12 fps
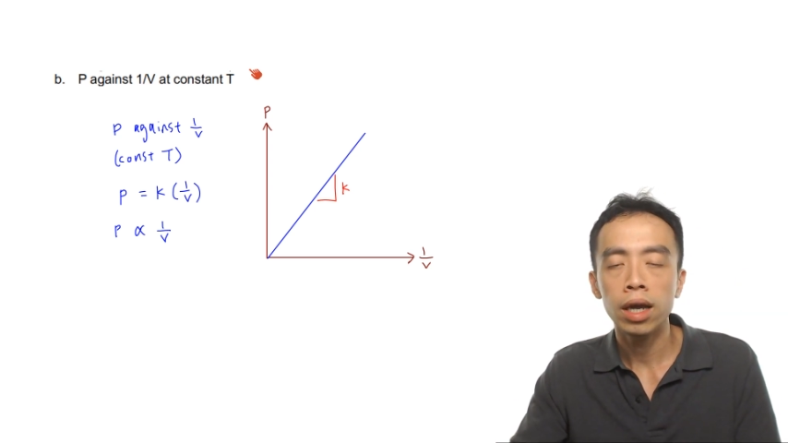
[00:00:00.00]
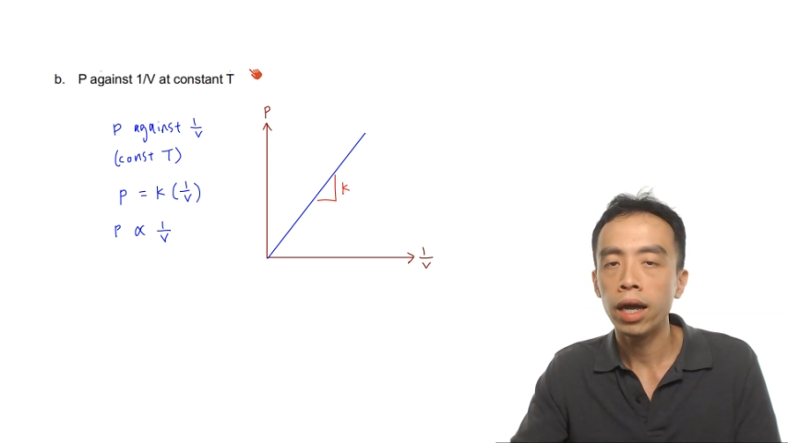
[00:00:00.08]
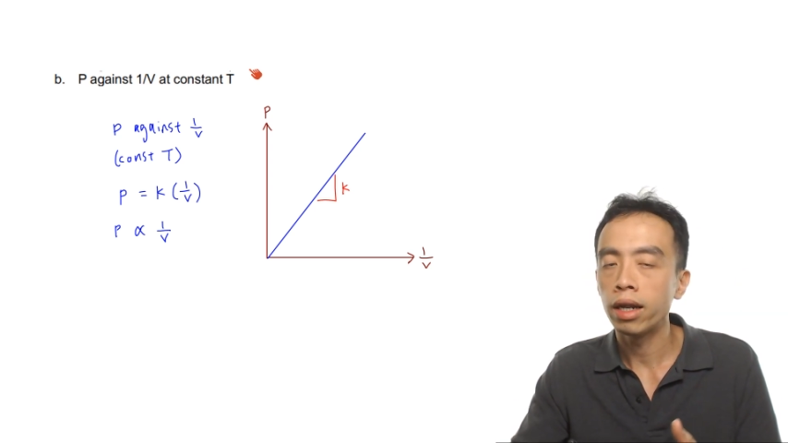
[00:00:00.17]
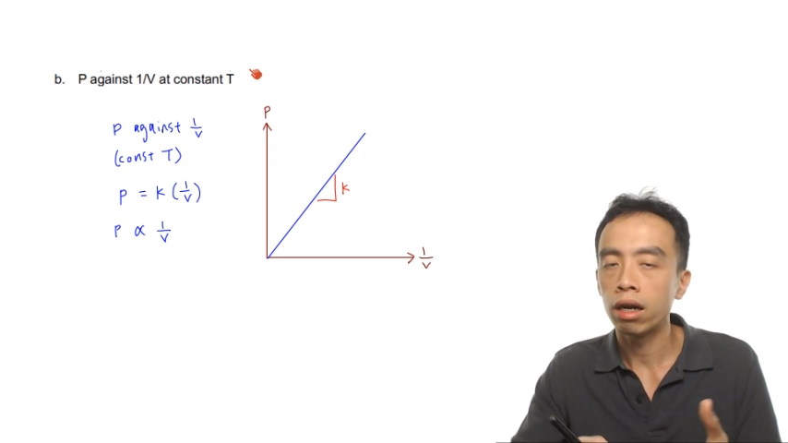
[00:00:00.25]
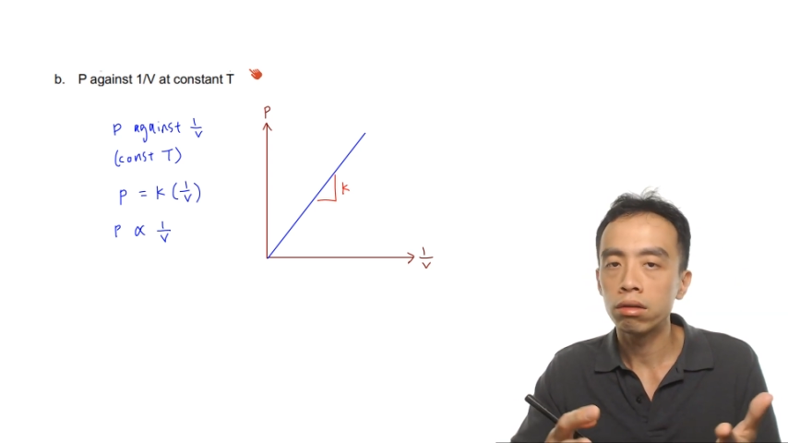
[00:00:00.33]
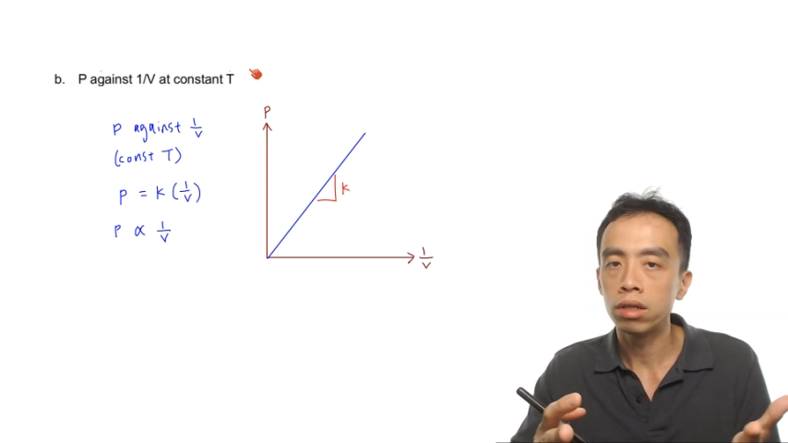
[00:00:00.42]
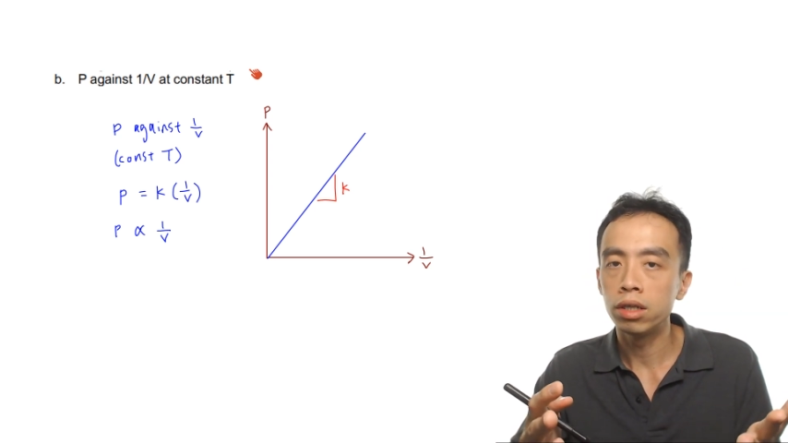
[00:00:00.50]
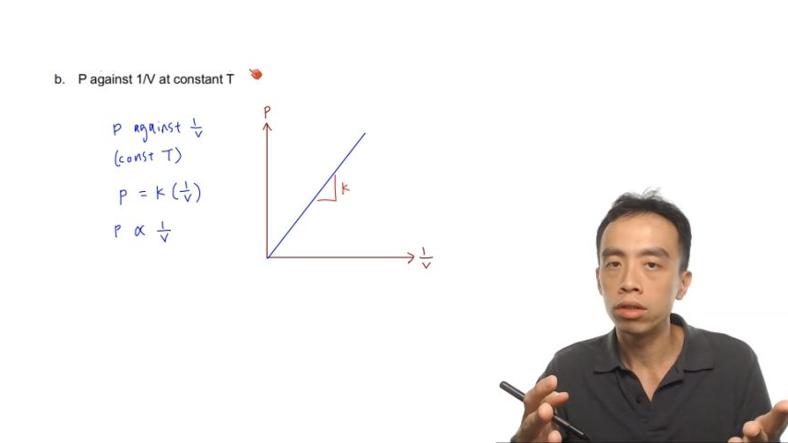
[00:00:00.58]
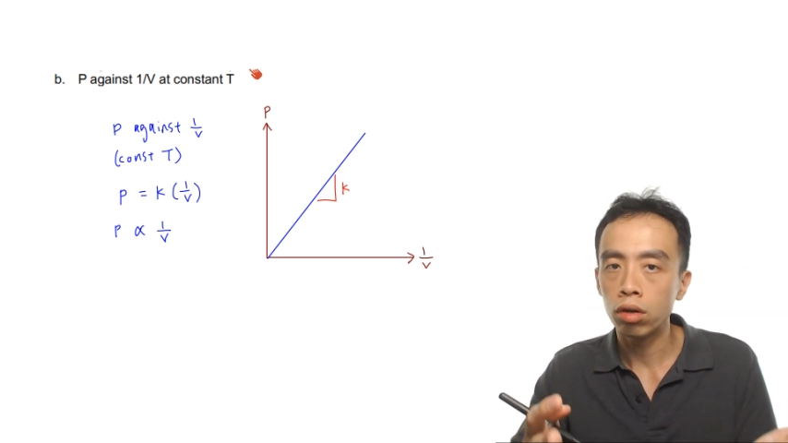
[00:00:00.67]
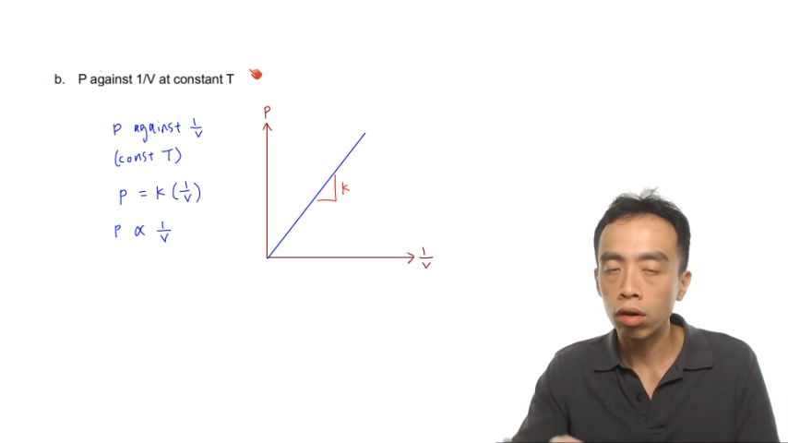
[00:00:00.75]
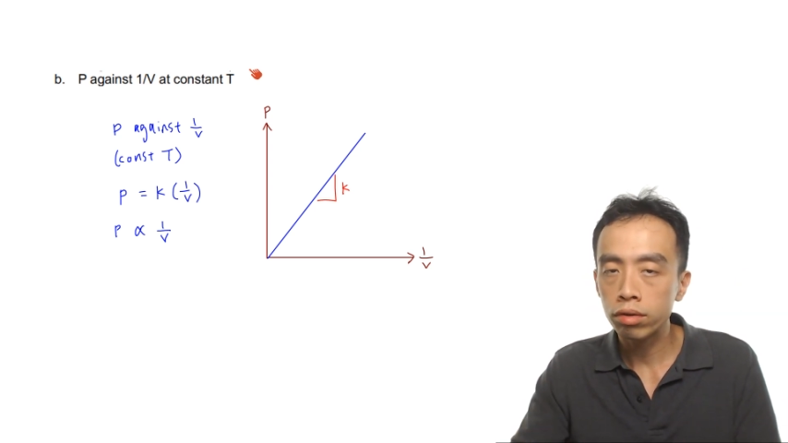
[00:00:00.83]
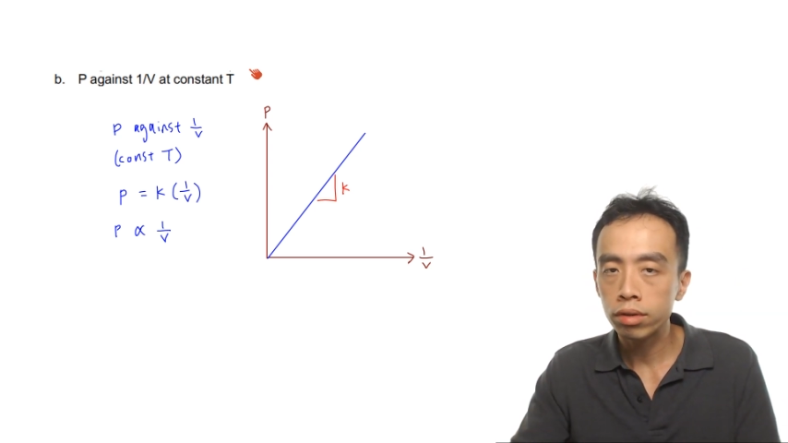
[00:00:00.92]
N R T is a
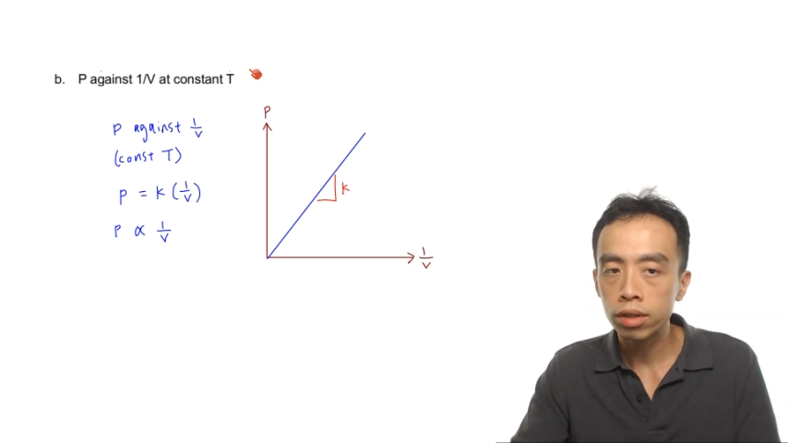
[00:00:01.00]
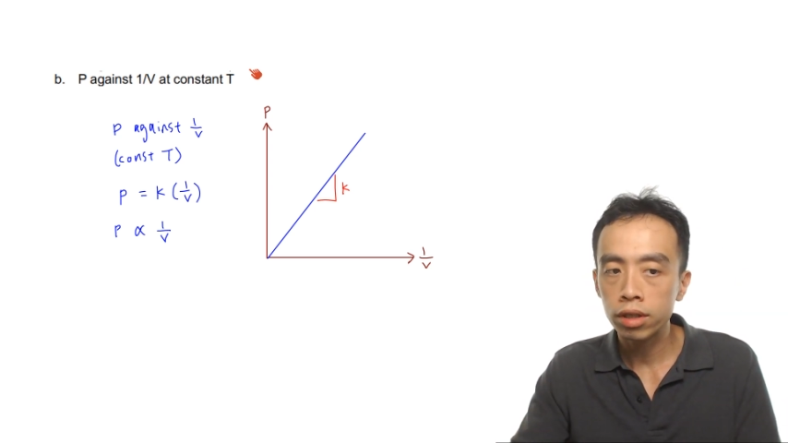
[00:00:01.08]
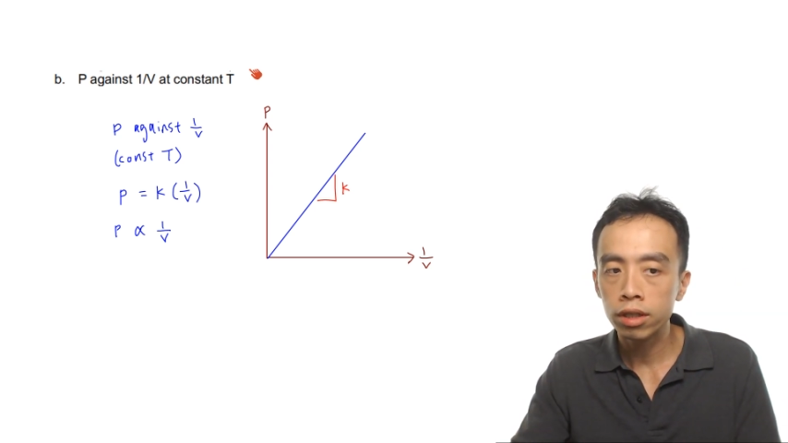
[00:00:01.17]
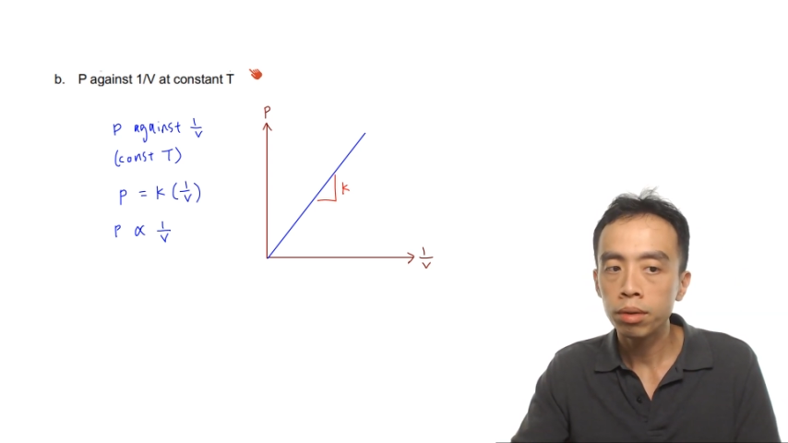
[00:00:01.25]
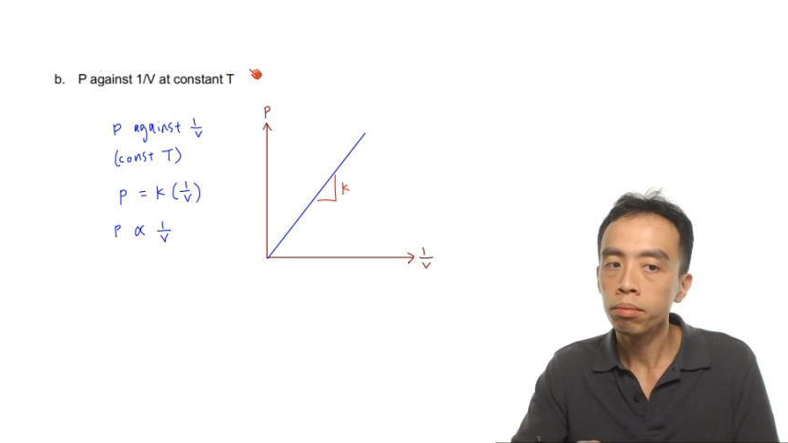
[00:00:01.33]
constant,